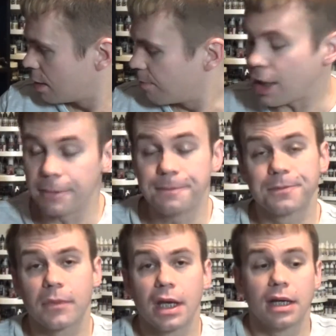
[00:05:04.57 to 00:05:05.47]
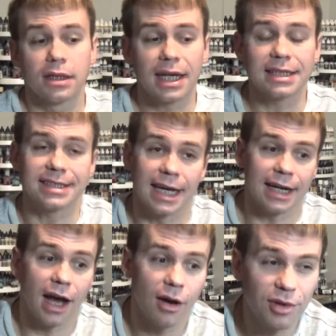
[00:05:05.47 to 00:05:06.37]
But like I said,
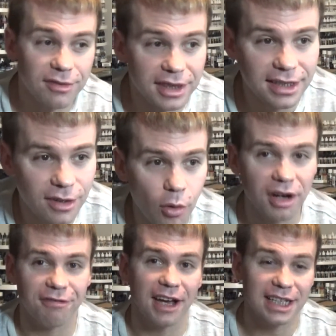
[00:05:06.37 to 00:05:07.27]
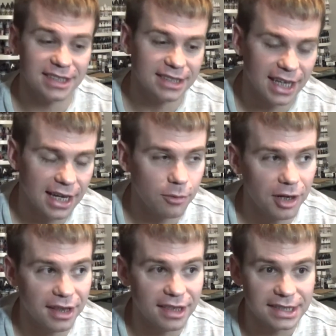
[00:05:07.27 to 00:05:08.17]
with the Orc fast attack, one
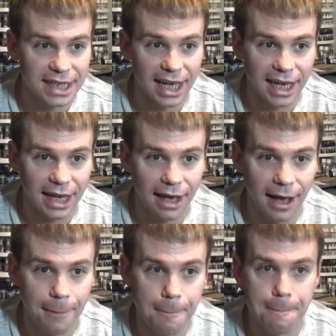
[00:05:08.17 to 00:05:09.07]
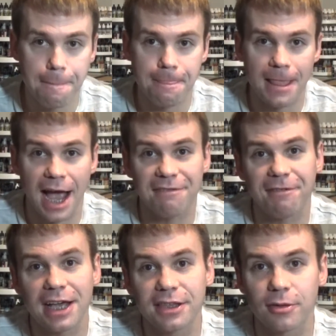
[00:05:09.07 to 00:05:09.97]
of the things I
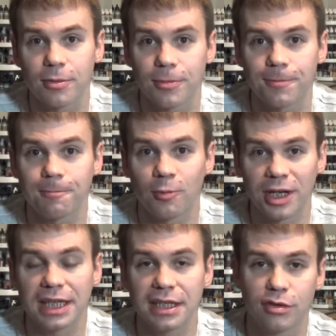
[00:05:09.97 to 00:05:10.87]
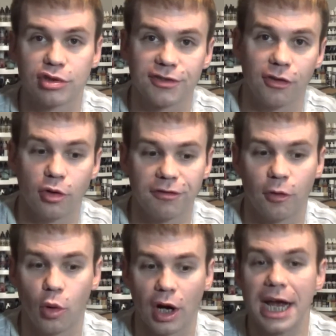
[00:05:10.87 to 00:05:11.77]
find they're really useful
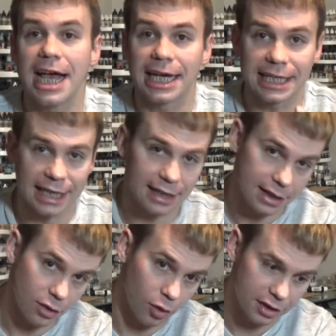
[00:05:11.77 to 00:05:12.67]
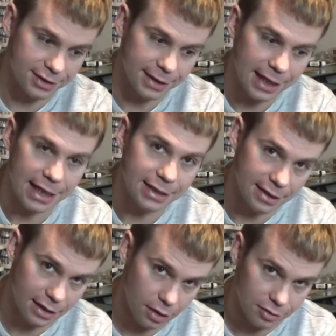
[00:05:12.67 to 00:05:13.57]
for getting the orcs into
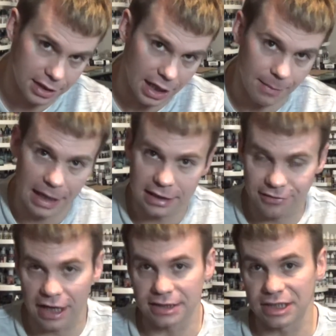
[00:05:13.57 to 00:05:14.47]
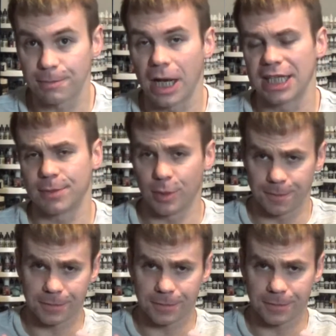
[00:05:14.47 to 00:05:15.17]
the close combat as fast as possible.